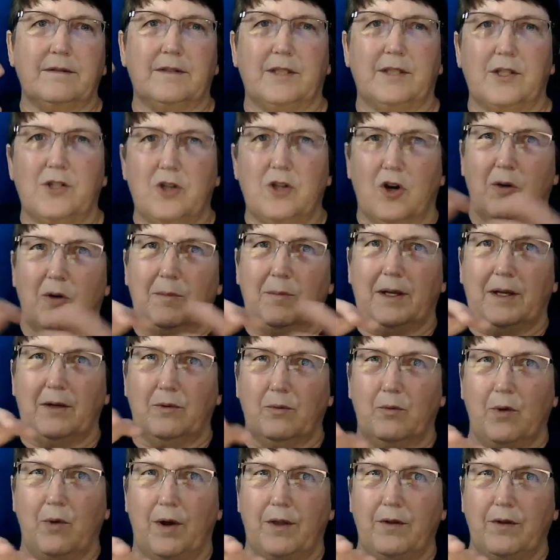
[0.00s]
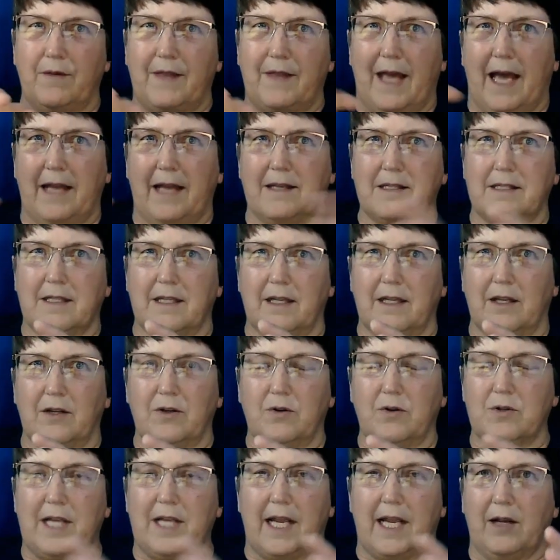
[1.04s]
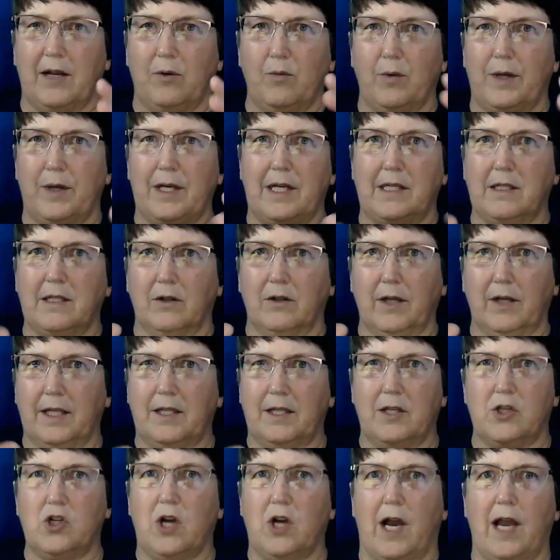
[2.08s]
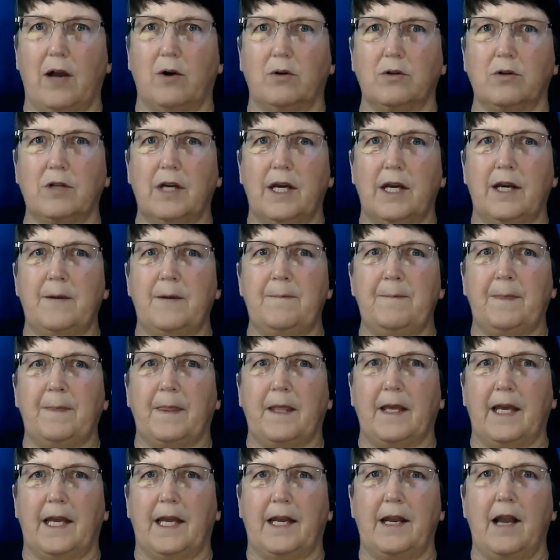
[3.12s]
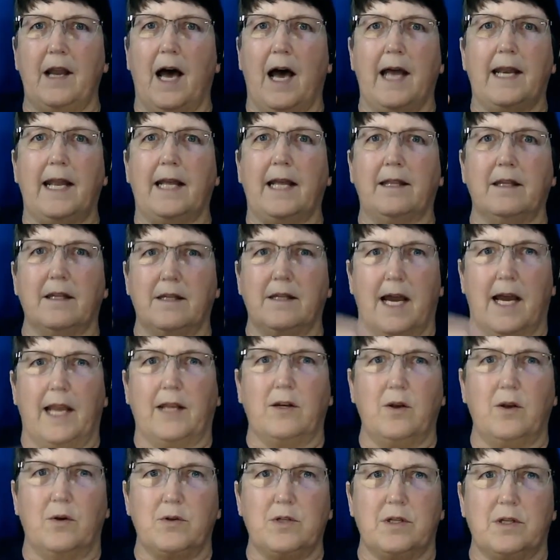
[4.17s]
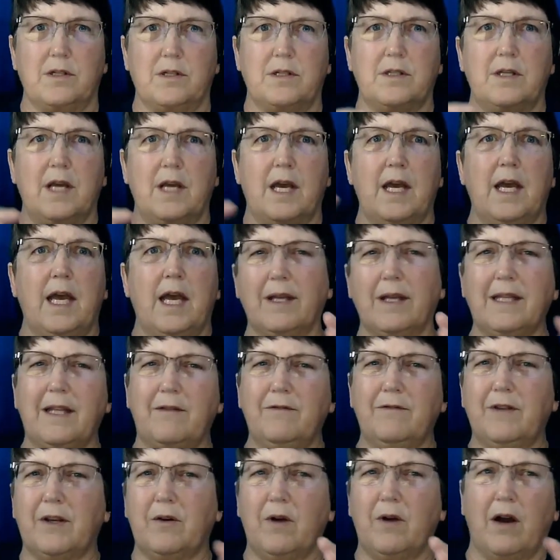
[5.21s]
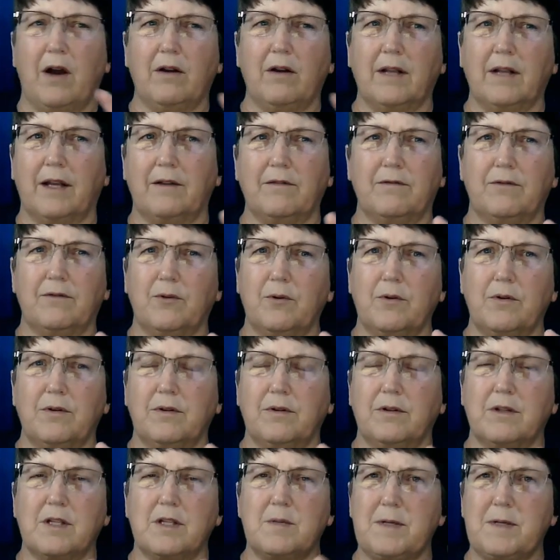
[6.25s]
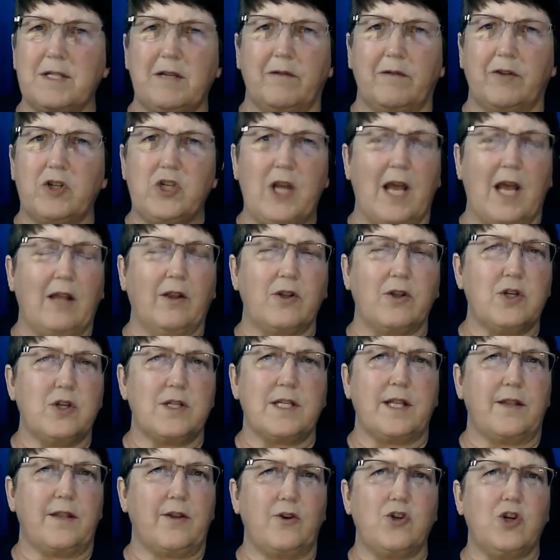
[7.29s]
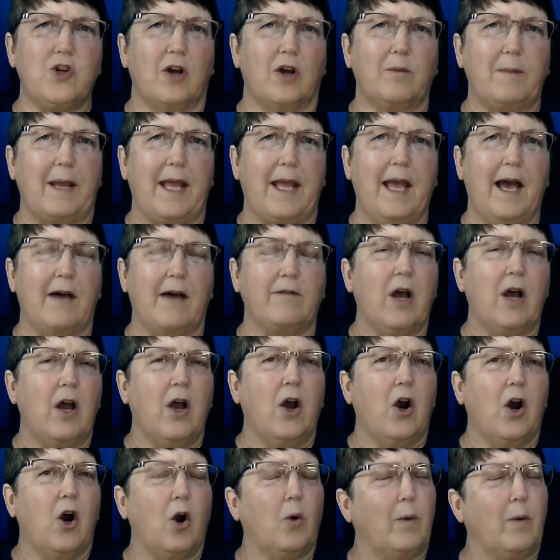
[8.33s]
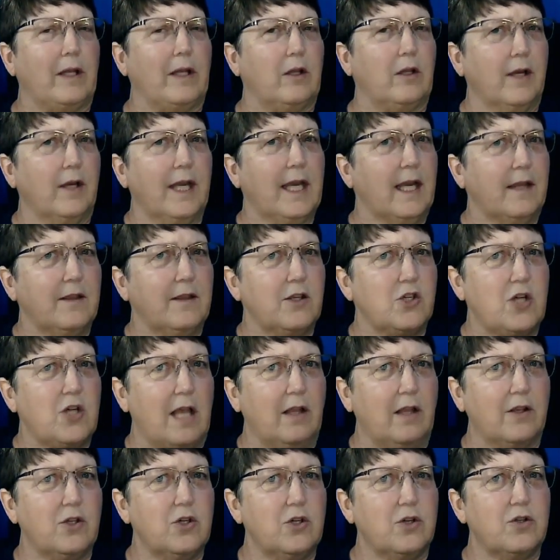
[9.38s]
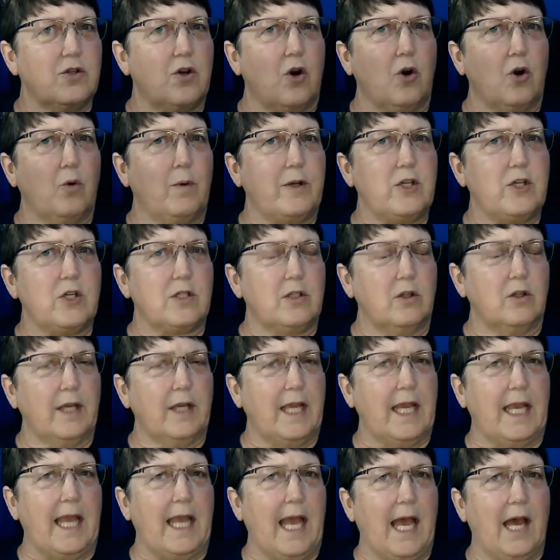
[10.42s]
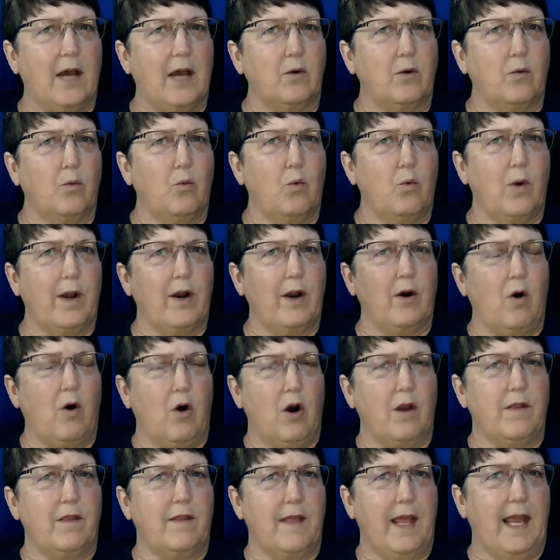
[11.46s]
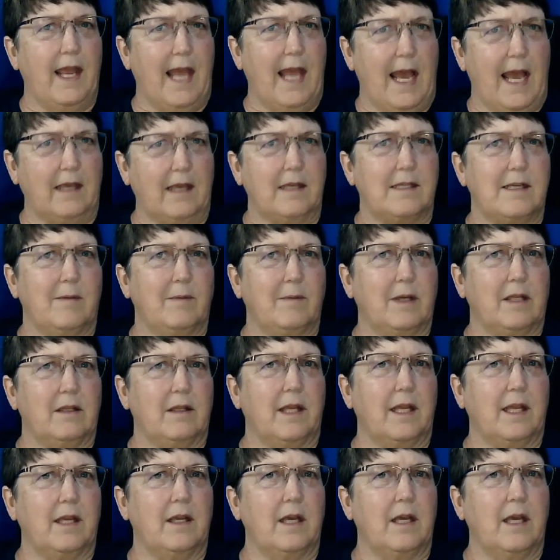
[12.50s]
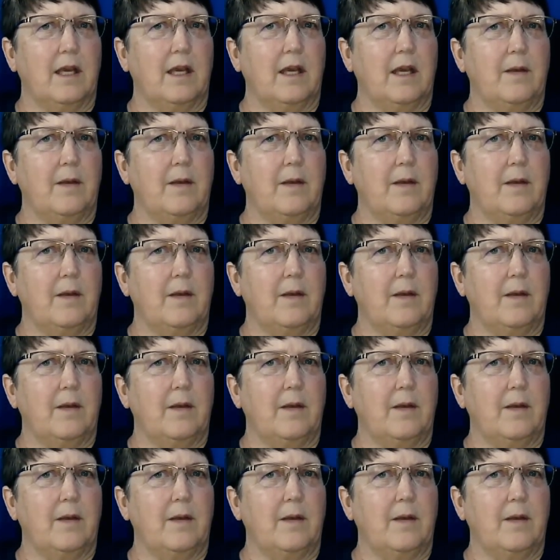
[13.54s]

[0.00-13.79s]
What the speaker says: determine whether that's it? You're saying we need to look at the child and not at the diagnosis. How can they figure out, like, for specific challenges that their child may have? Are we looking at the challenges, or are we just looking at where are they academically